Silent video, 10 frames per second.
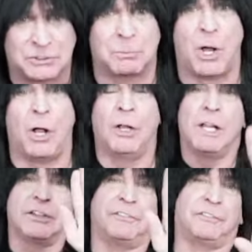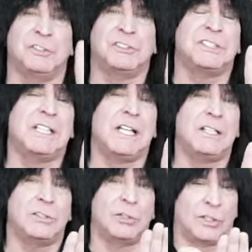too small, the first thing I
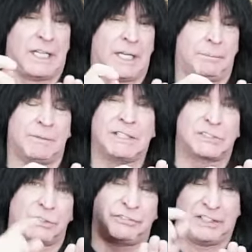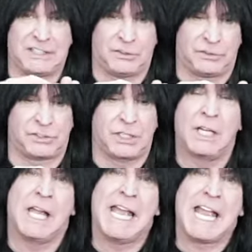look at is their fingers.
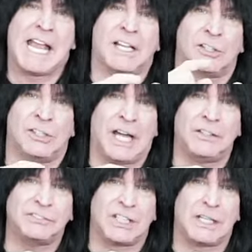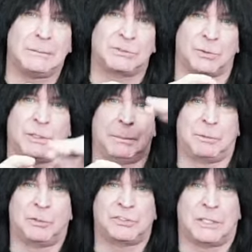And a lot of times when a
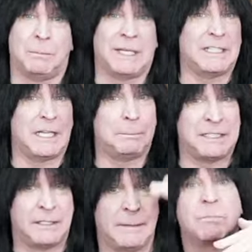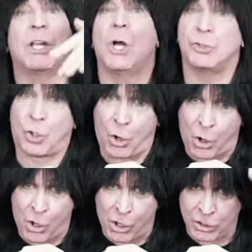person might not be
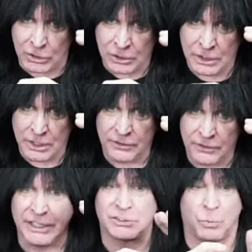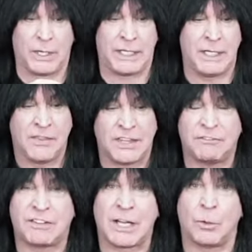tall this way,
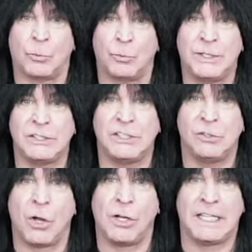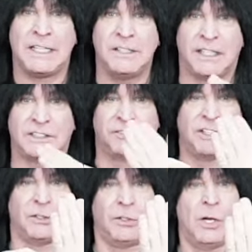they've got a really long index
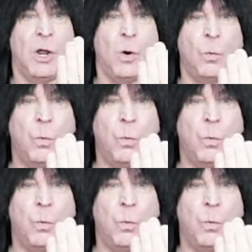finger.